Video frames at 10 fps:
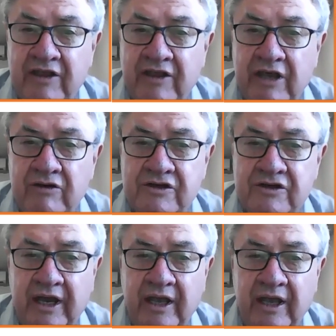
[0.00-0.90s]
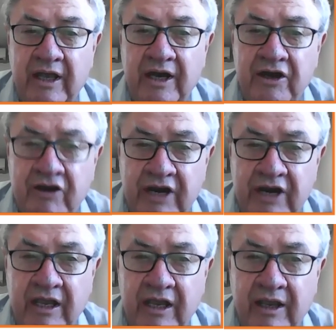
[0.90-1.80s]
the USA
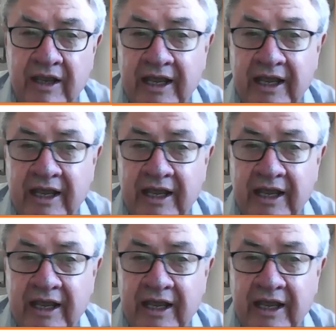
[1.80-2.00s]
agree